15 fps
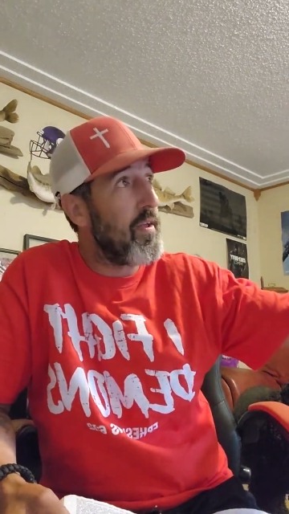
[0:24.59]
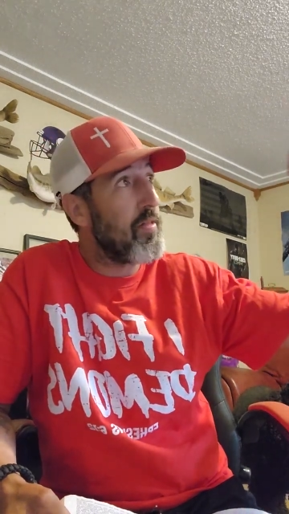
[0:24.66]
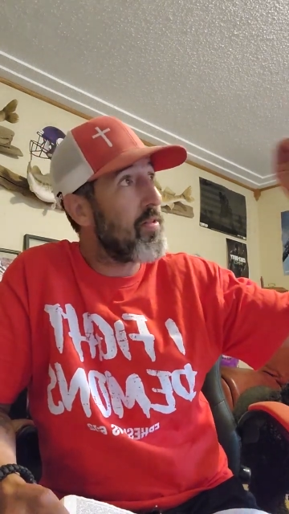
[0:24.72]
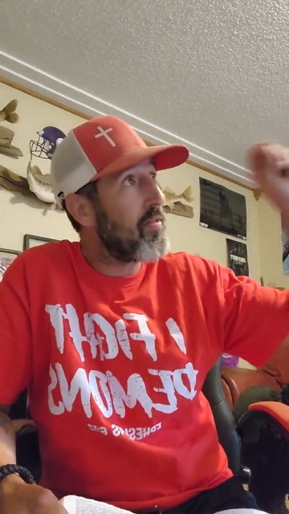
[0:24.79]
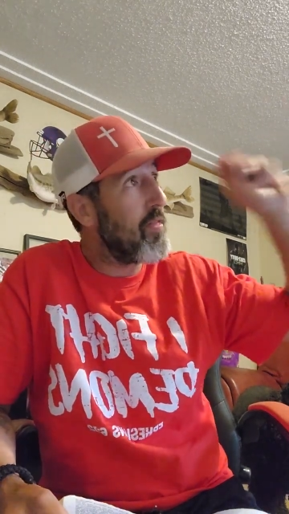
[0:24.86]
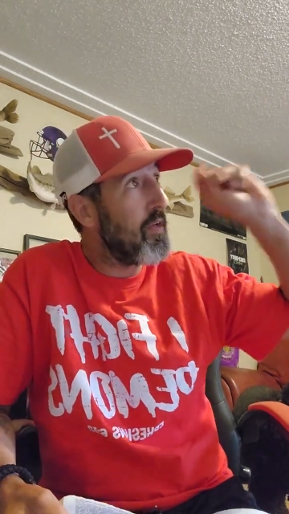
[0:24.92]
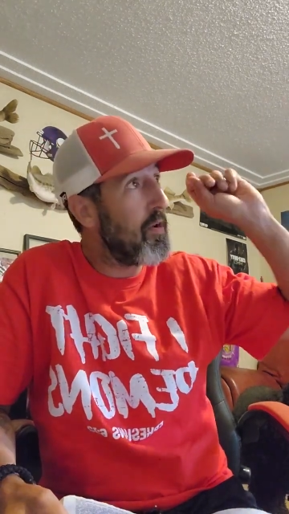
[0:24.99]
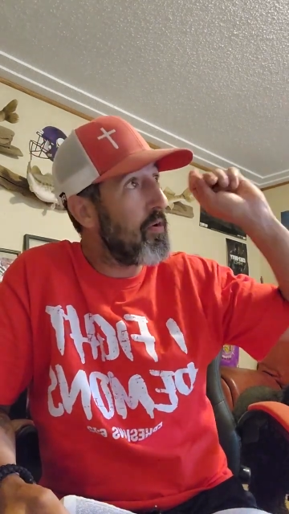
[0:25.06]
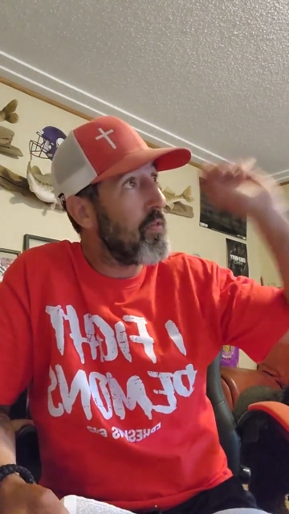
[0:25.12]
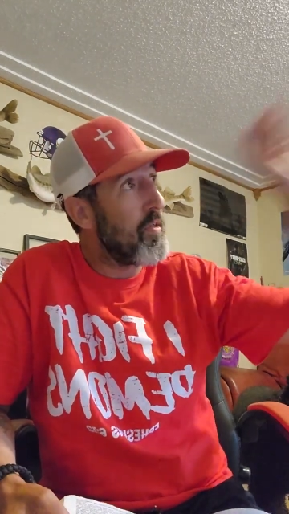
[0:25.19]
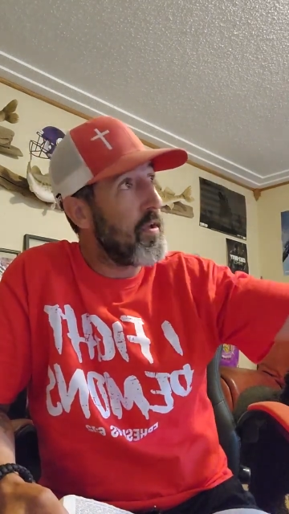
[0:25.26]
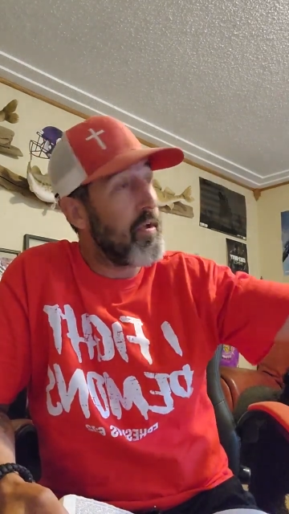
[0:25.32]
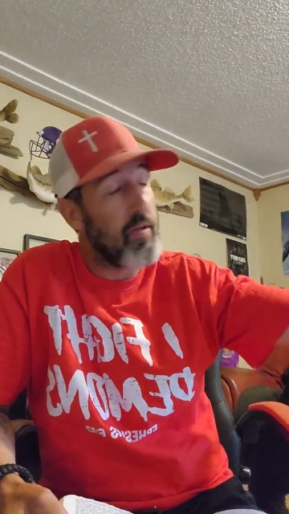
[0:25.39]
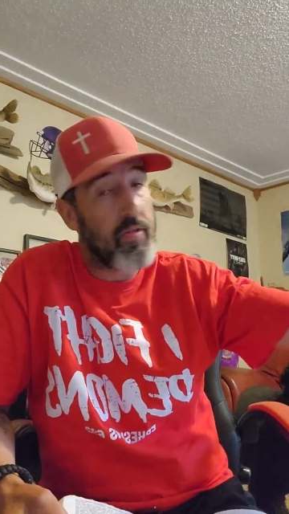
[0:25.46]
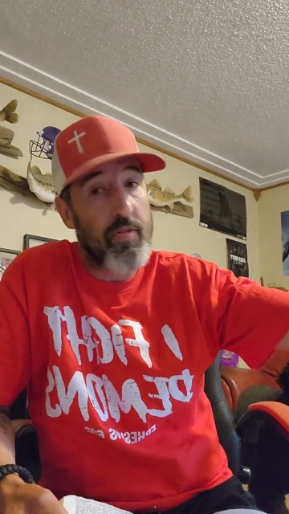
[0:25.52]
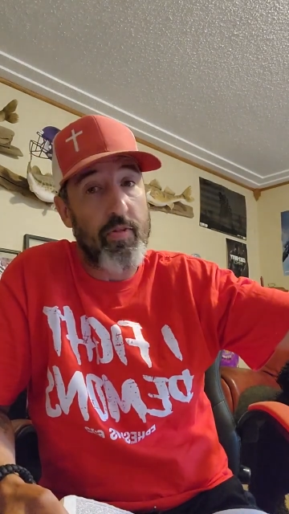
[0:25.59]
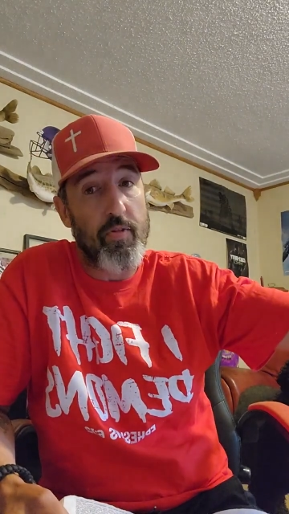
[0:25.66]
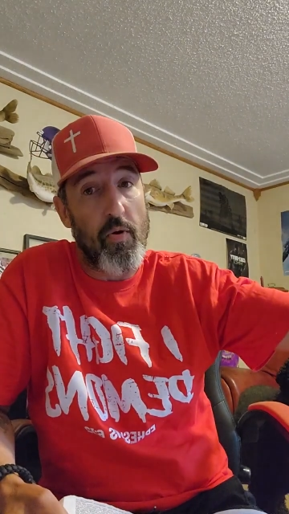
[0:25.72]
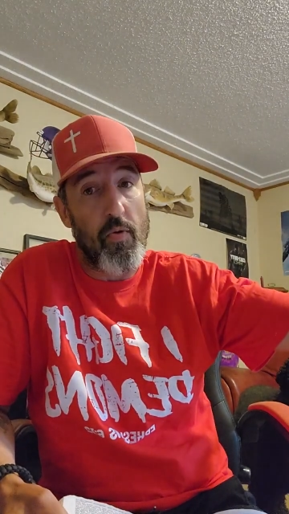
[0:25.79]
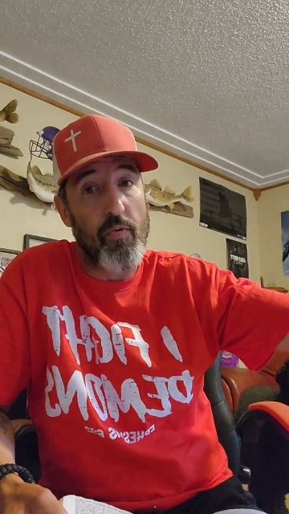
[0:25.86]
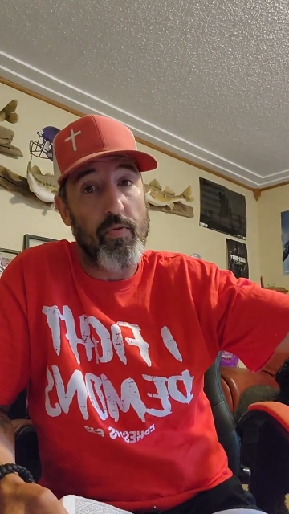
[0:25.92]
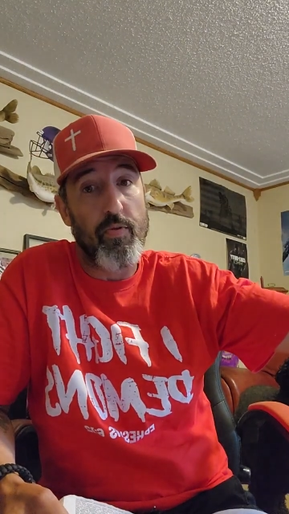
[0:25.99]
It's literally a
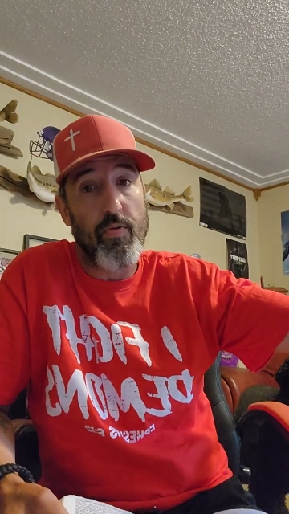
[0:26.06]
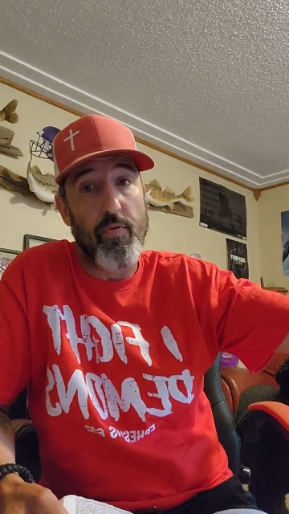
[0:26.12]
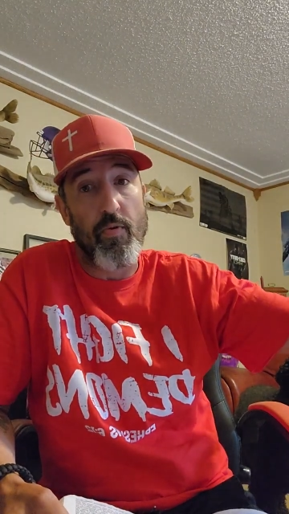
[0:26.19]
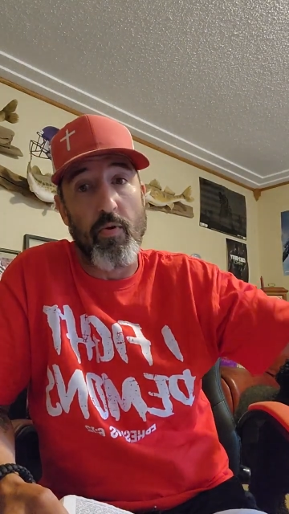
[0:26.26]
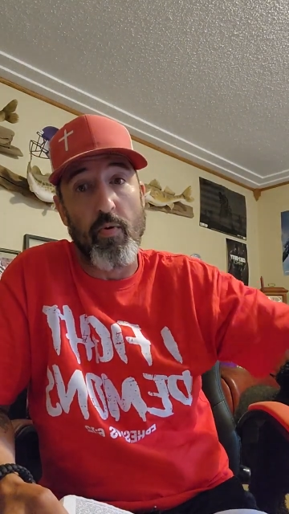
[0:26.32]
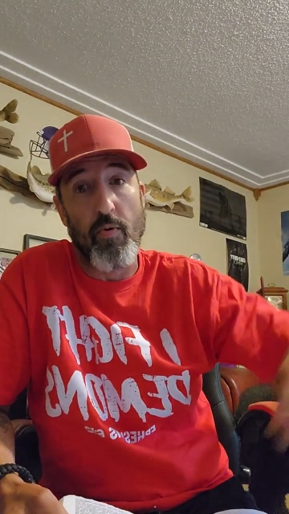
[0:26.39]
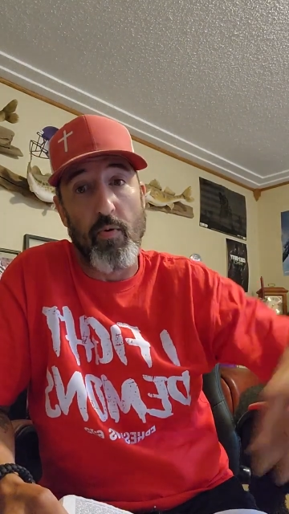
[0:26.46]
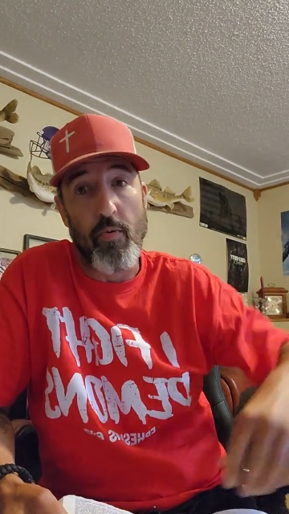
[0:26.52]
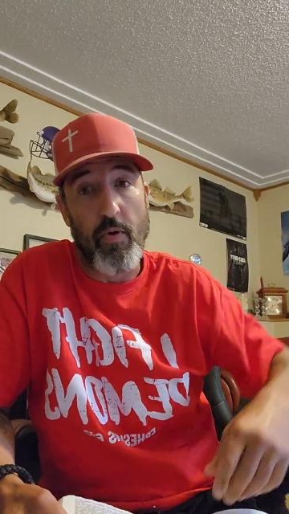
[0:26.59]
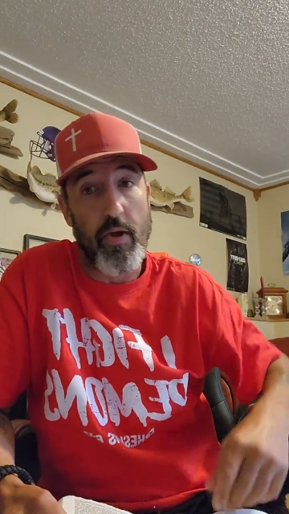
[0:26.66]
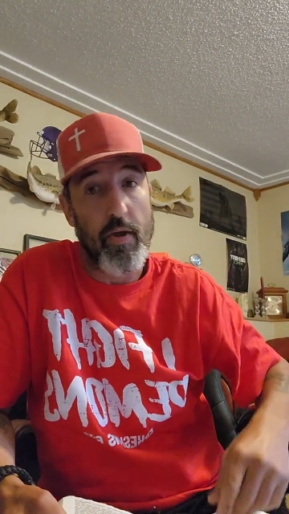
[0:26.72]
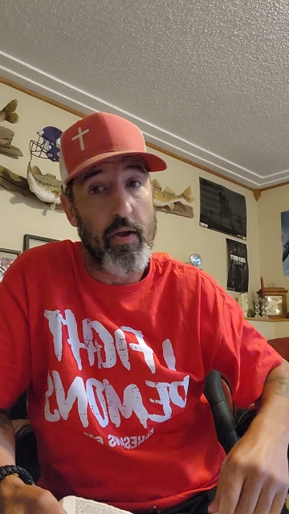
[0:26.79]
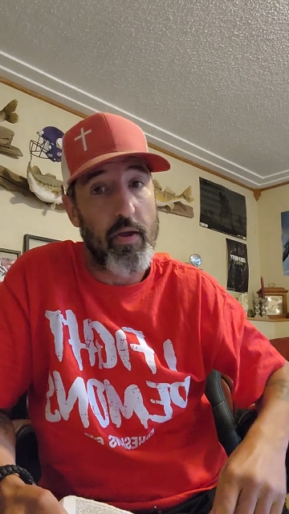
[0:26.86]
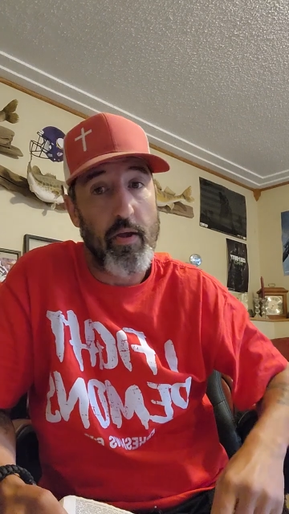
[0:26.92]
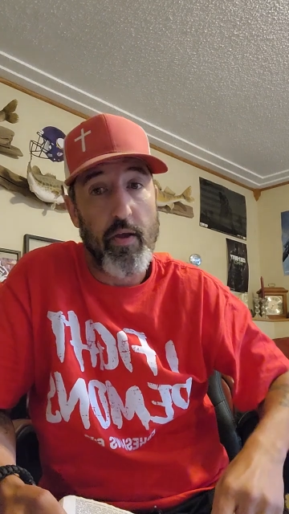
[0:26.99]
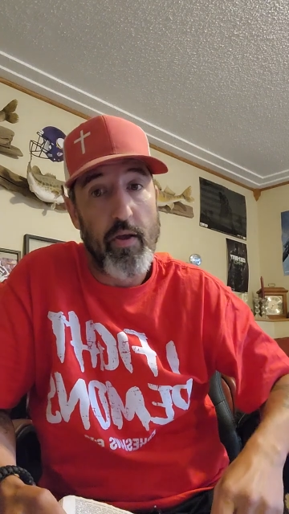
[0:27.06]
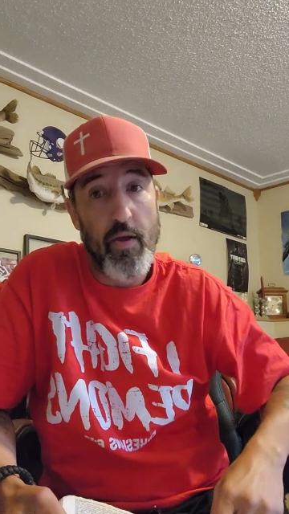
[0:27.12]
stone's throw away.